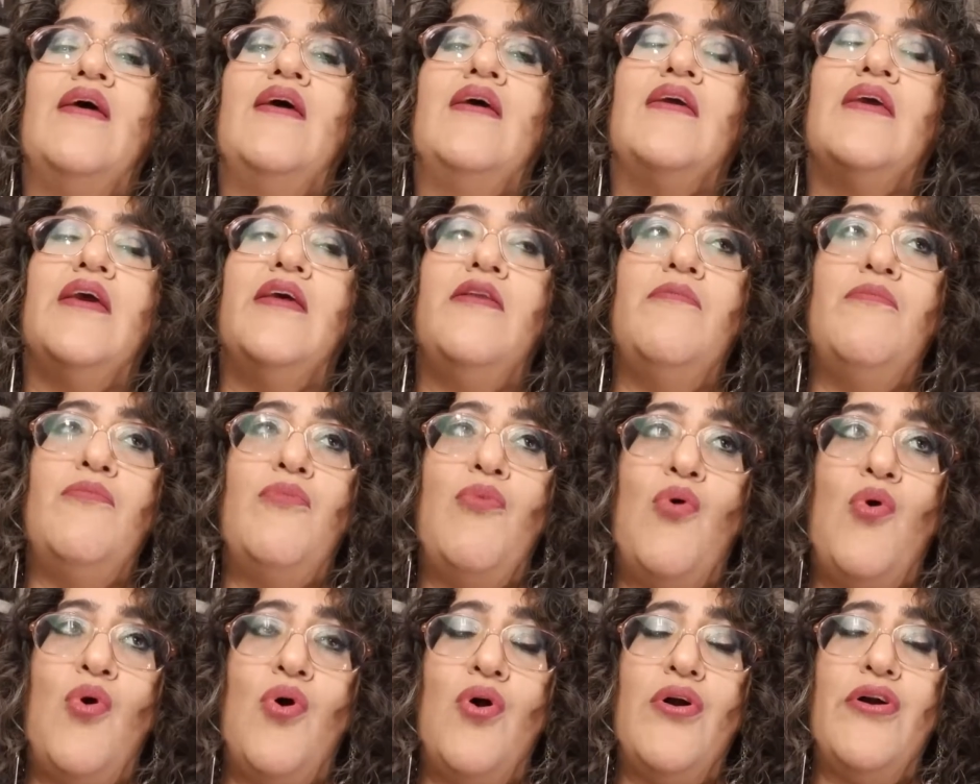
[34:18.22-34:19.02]
Getting
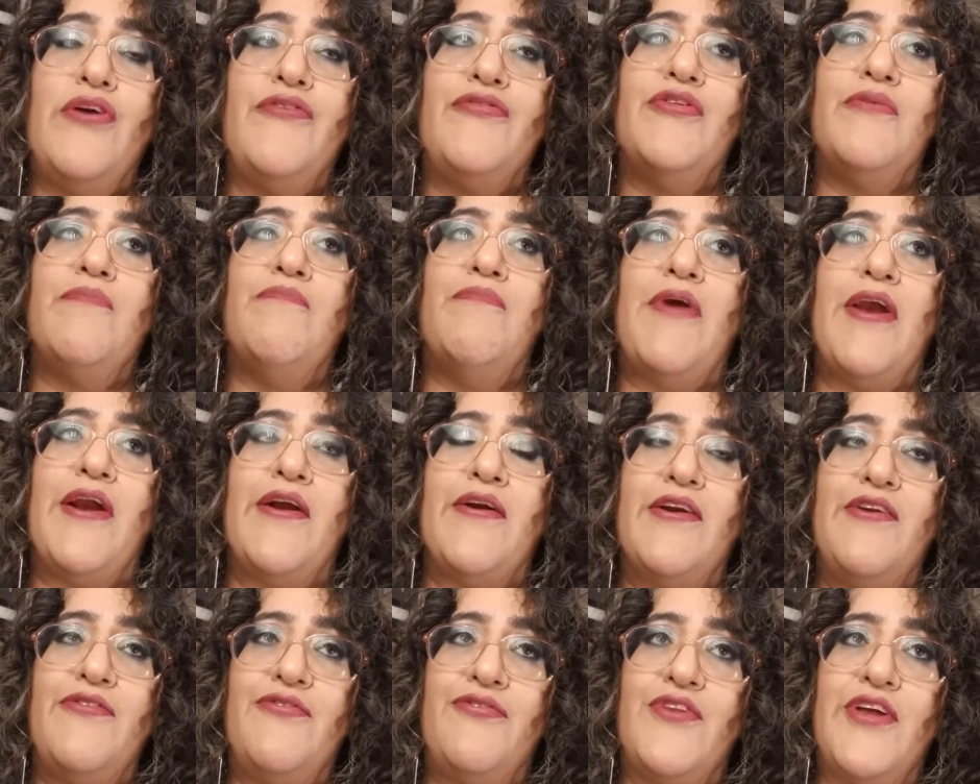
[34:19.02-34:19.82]
more of the
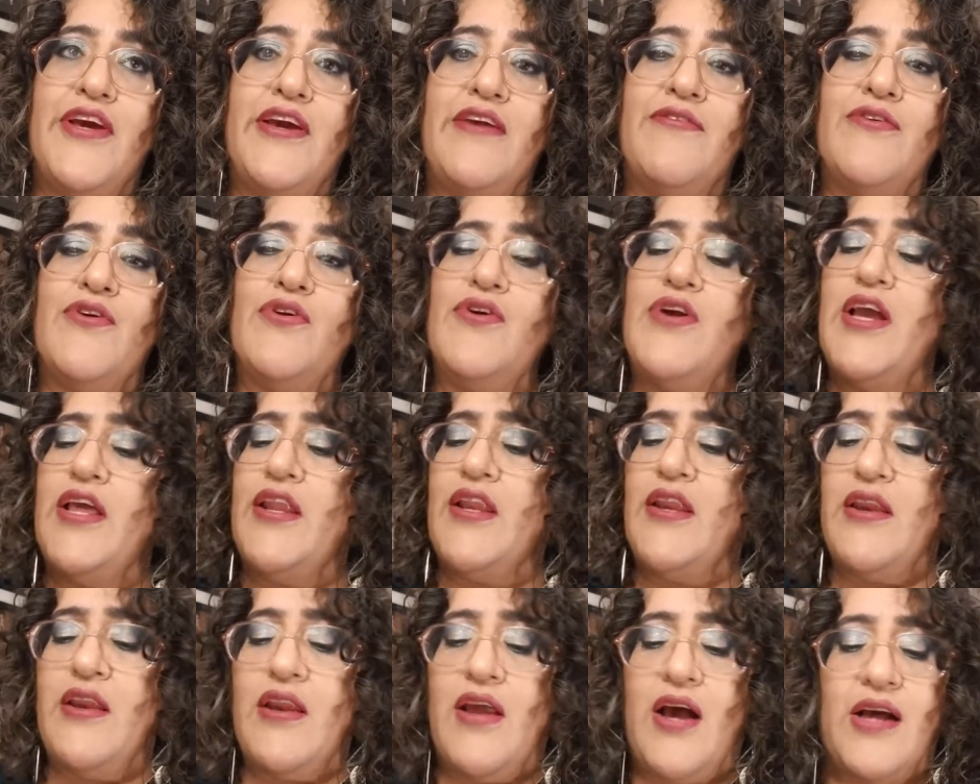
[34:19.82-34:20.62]
berry flavor
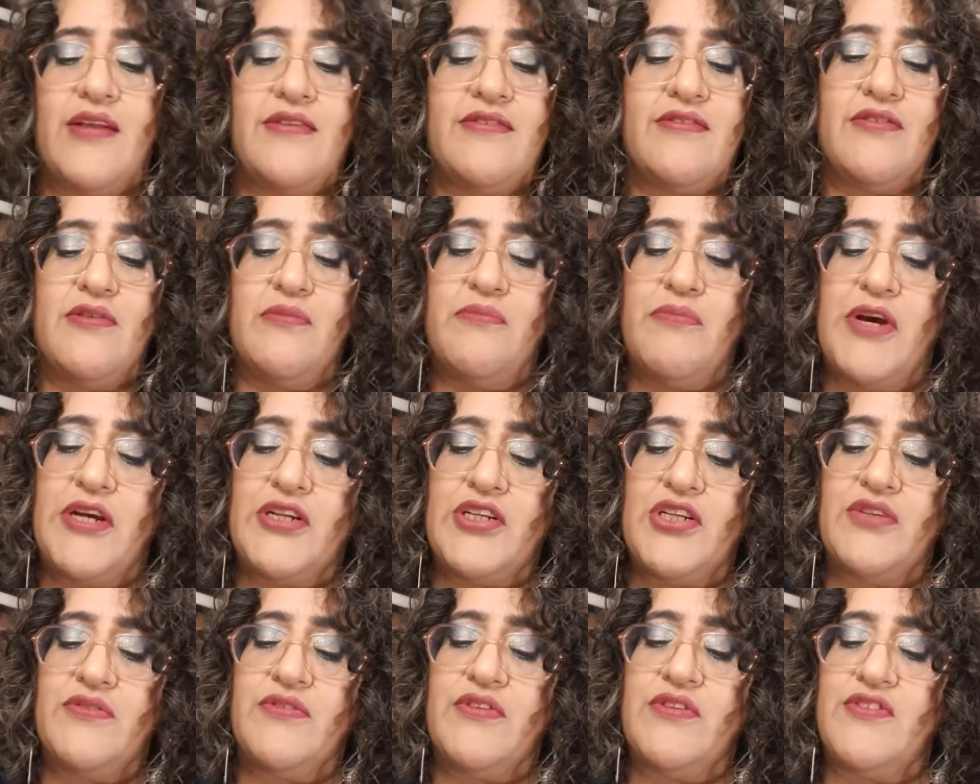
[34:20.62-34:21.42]
and not so
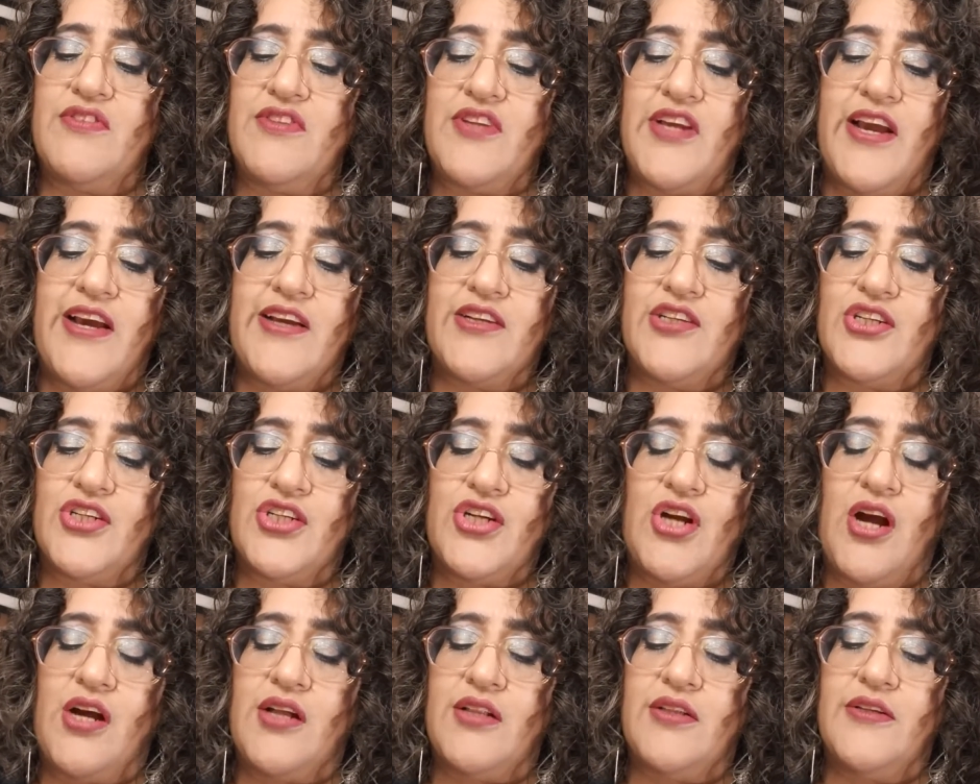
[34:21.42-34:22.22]
much of the stash
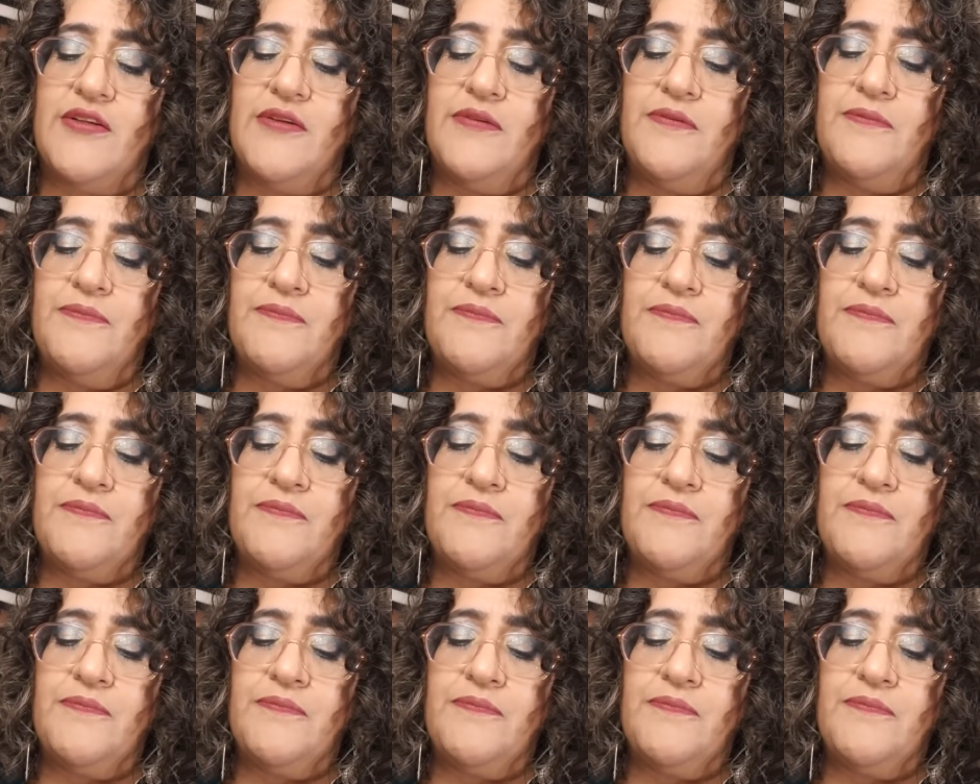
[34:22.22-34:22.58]
chocolate.